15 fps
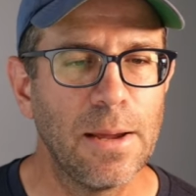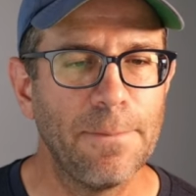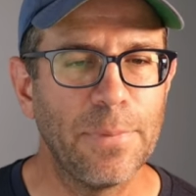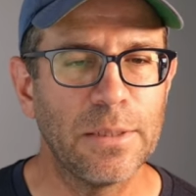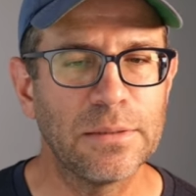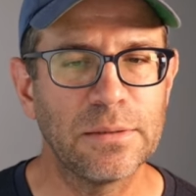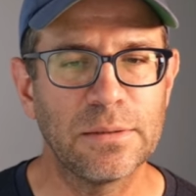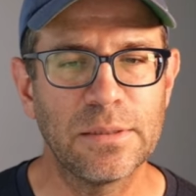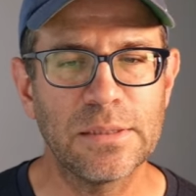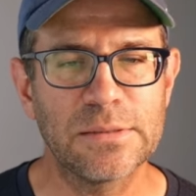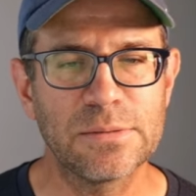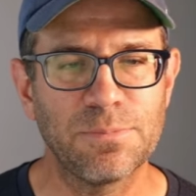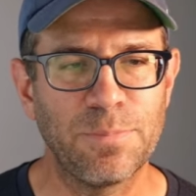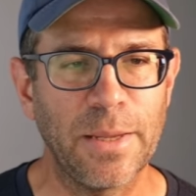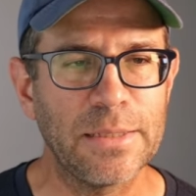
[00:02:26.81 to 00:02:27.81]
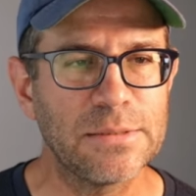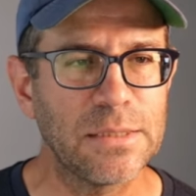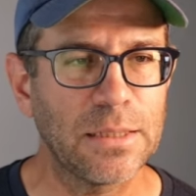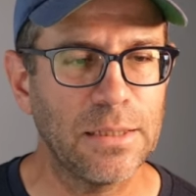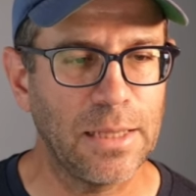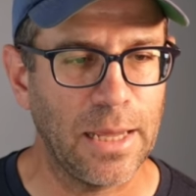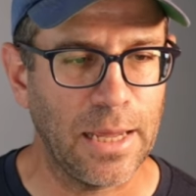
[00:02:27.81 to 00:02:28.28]
but this
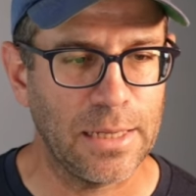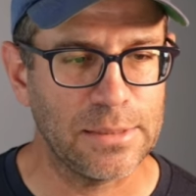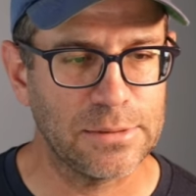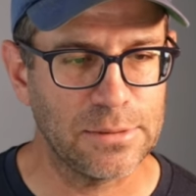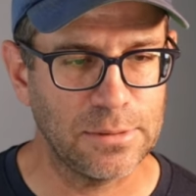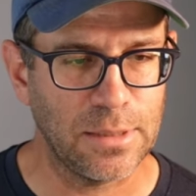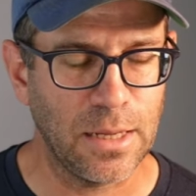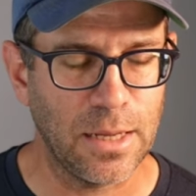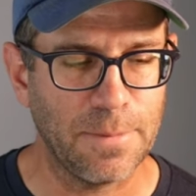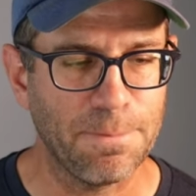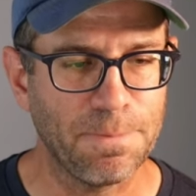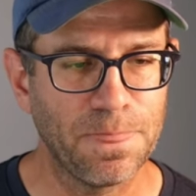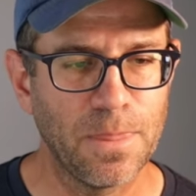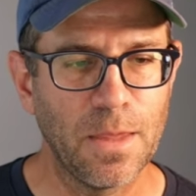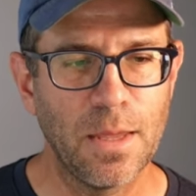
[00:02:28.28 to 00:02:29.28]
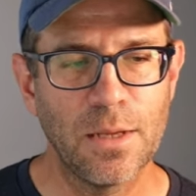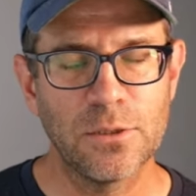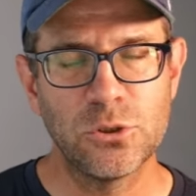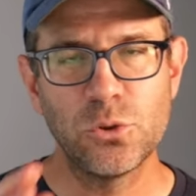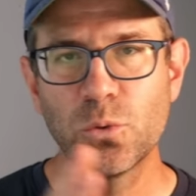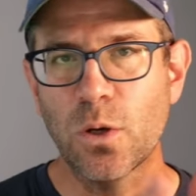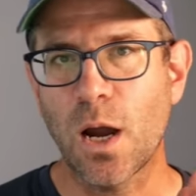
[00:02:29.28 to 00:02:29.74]
basically has um,
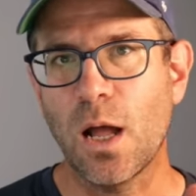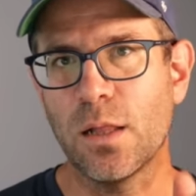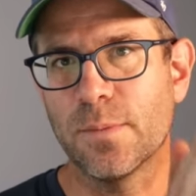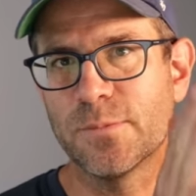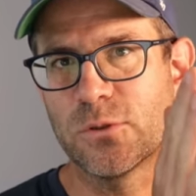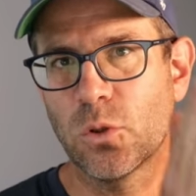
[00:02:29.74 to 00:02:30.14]
two columns.